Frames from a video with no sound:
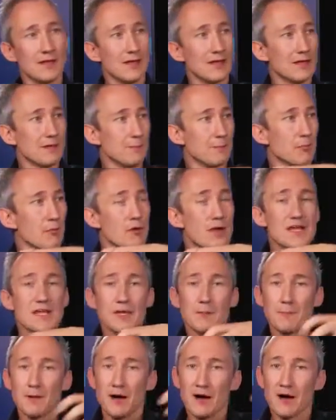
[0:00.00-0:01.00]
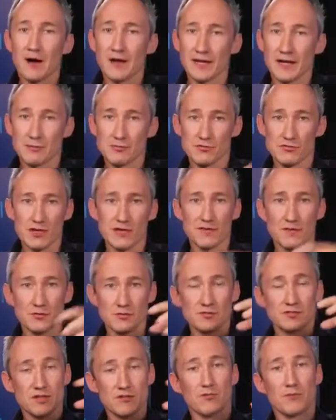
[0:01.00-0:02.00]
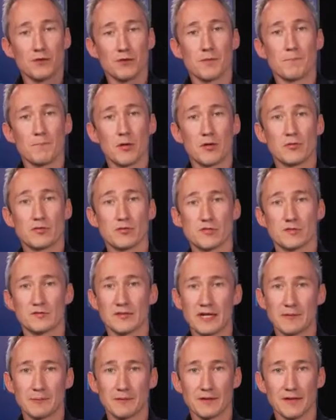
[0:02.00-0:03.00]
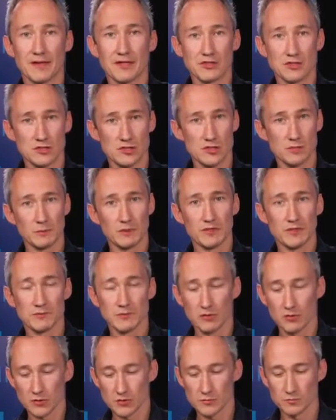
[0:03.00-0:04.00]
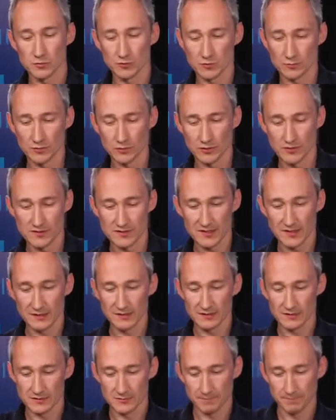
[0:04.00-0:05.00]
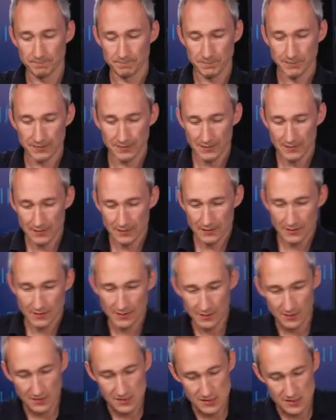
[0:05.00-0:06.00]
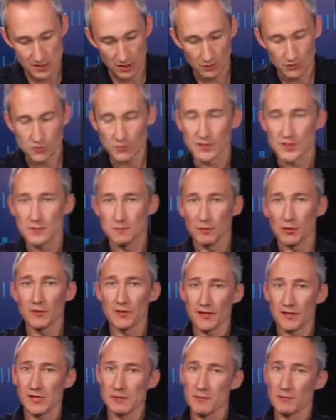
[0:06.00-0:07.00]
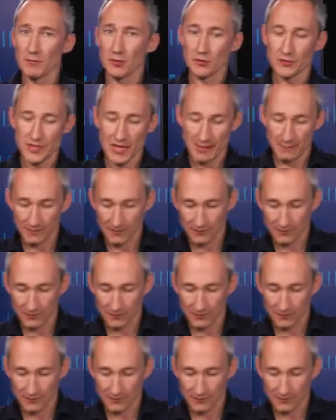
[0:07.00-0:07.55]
break apart and abstract those different components of an application and split them across multiple containers. So to explore that in a bit more depth, I've